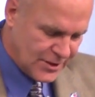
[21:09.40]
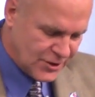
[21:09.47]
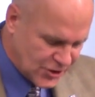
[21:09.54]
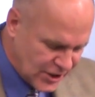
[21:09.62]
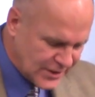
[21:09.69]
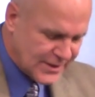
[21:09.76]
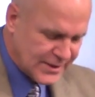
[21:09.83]

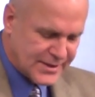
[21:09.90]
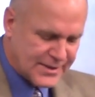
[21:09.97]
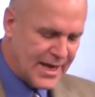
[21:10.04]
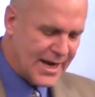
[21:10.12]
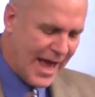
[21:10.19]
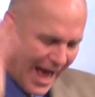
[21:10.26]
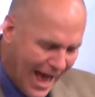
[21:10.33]
Jesus
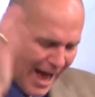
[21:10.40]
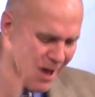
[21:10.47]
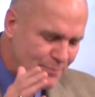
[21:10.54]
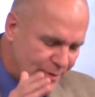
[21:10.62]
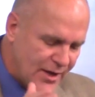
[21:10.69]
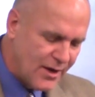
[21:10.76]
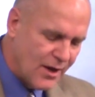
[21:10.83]
said,
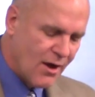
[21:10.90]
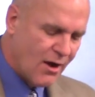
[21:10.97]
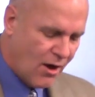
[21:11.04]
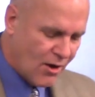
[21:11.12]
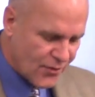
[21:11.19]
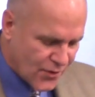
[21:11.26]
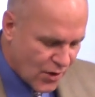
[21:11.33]
happy
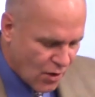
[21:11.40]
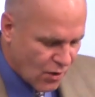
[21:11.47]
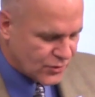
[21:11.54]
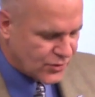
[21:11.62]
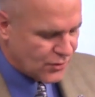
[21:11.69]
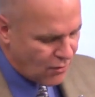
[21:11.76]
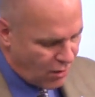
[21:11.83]
are
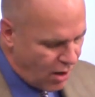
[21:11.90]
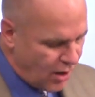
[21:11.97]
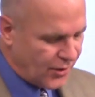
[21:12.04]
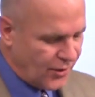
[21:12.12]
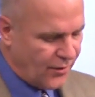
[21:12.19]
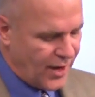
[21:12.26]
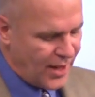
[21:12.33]
those who
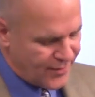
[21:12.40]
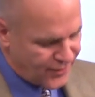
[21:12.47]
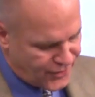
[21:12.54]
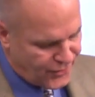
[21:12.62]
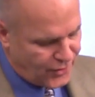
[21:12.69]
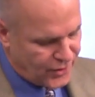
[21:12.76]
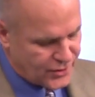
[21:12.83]
hunger and
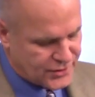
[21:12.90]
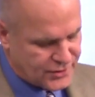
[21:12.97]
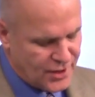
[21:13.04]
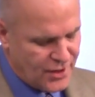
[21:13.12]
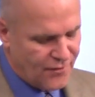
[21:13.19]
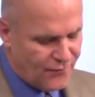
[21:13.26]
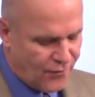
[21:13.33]
thirst
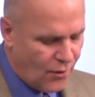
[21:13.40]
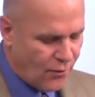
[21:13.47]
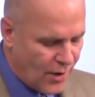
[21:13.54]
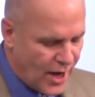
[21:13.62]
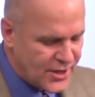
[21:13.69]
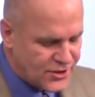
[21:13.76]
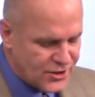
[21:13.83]
for
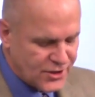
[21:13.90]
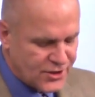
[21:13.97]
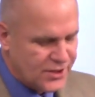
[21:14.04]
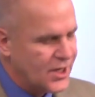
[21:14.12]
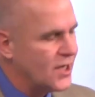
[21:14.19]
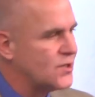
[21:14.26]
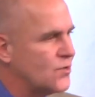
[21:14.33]

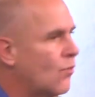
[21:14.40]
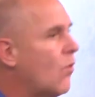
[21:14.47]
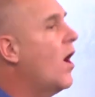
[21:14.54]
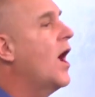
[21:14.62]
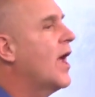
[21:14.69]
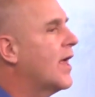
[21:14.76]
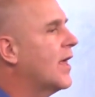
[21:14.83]
righteousness.
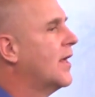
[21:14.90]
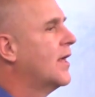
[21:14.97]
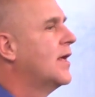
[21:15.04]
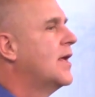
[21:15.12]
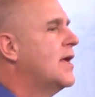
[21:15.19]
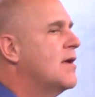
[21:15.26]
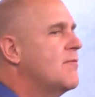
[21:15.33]
Why?
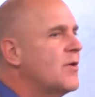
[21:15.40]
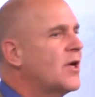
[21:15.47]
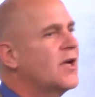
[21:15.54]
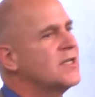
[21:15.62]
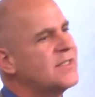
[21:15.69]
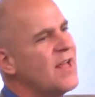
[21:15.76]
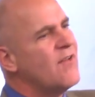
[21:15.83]

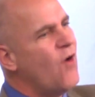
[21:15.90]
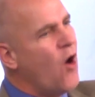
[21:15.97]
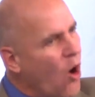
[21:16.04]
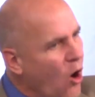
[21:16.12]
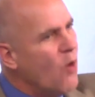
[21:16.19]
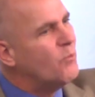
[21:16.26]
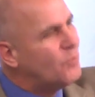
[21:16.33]
Because they've
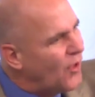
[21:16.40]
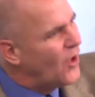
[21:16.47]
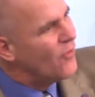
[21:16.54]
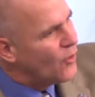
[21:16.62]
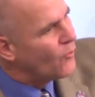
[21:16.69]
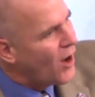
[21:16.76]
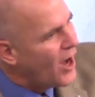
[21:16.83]
hoped
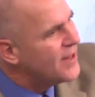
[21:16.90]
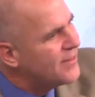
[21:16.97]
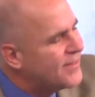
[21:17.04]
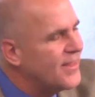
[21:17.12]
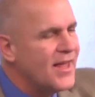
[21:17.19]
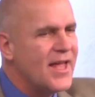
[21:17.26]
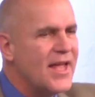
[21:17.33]
on the right
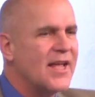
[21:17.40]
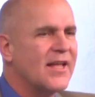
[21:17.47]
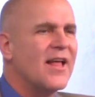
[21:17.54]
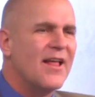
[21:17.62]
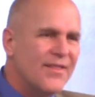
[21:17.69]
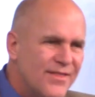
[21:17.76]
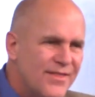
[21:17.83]

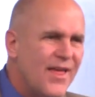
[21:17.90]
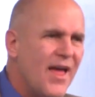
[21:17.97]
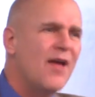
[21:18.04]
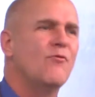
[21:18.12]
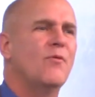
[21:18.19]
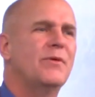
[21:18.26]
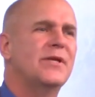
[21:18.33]
thing.
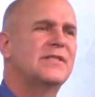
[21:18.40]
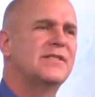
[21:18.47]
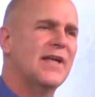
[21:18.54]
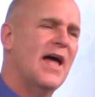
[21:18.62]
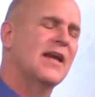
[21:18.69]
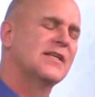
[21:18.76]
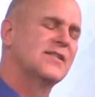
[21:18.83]
They will be
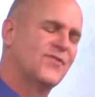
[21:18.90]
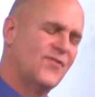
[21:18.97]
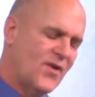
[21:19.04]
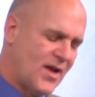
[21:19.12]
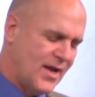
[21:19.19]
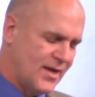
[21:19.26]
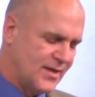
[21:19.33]

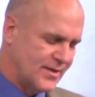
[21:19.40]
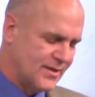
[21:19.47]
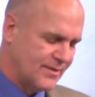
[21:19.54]
satisfied.